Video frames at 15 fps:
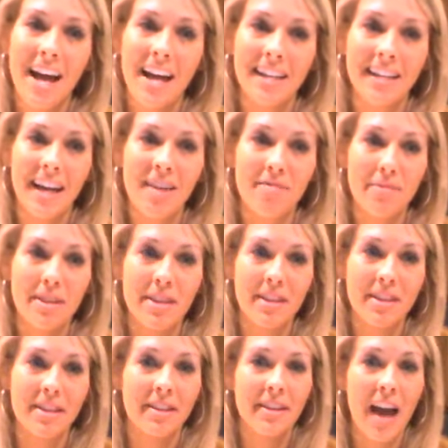and I've
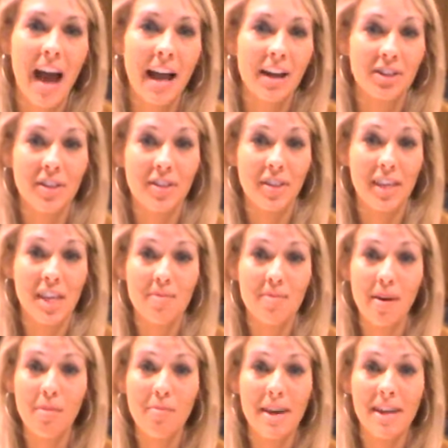been actually
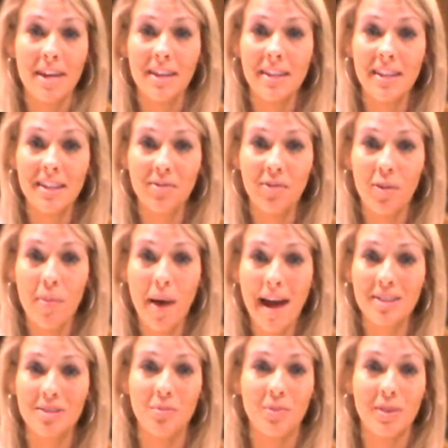thinking about making this for the
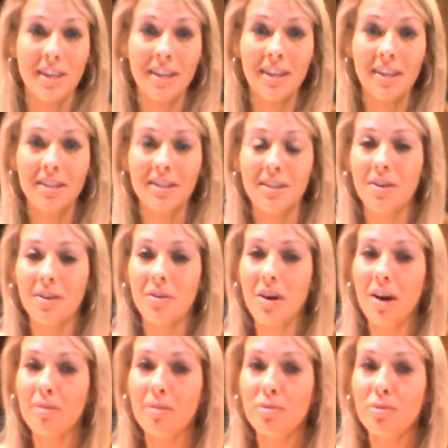past week, so
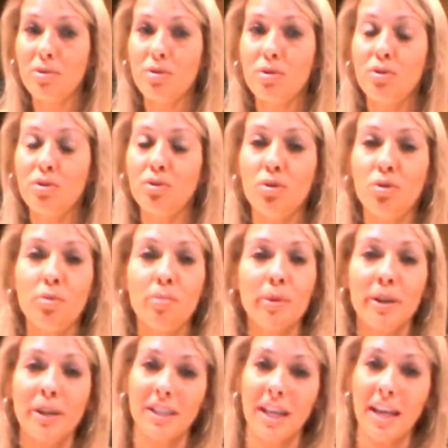I'm
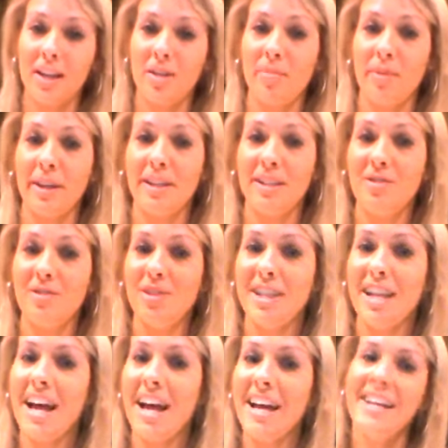super excited to bring it to you
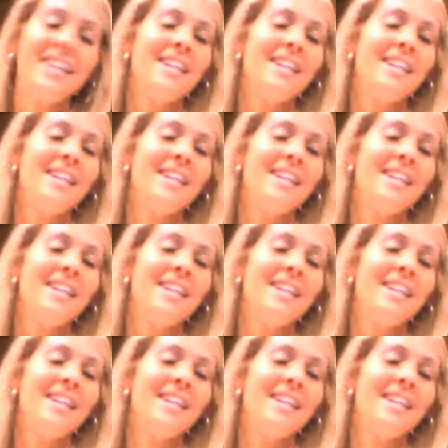today.